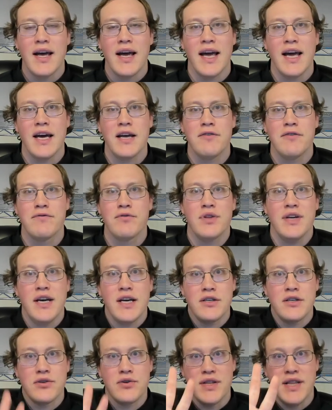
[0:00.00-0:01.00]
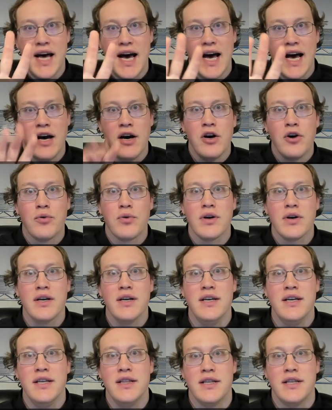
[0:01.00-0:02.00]
And for the answer to that, we're going to
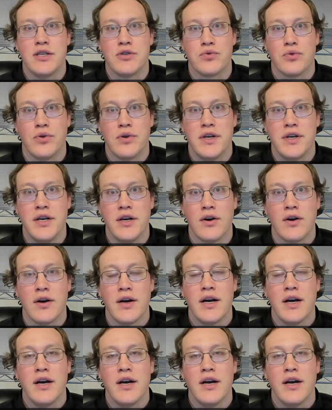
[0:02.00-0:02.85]
need this rule here.